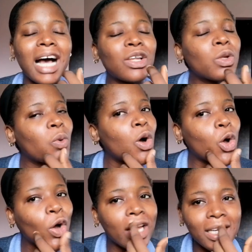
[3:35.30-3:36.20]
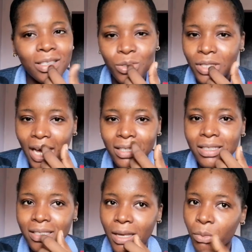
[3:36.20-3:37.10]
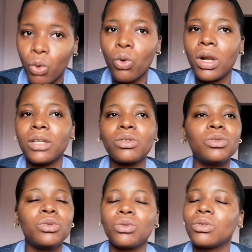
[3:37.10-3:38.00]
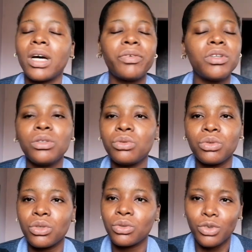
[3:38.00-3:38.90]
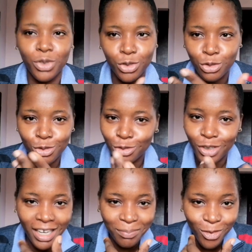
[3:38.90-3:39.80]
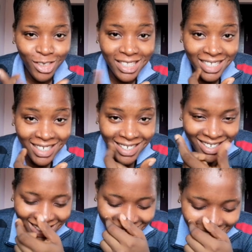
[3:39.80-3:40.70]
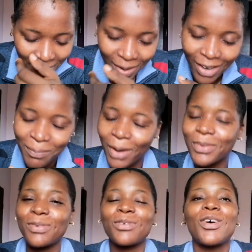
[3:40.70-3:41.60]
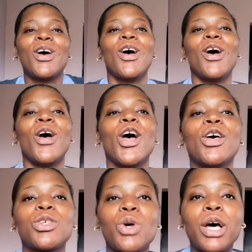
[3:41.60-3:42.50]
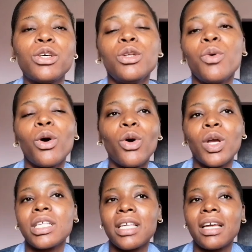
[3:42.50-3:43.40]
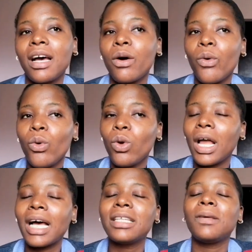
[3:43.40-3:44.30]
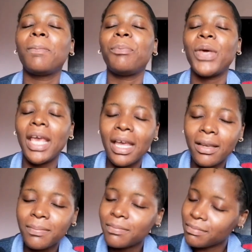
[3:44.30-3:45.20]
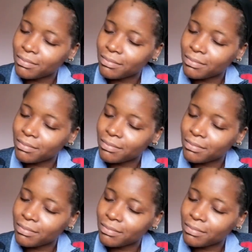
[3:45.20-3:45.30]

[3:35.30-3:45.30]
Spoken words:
I don't know what got into that same hole. I don't know. I really do not know, because, you know, I'm not seeing inside my mouth. So I don't know what got inside that hole, and the pain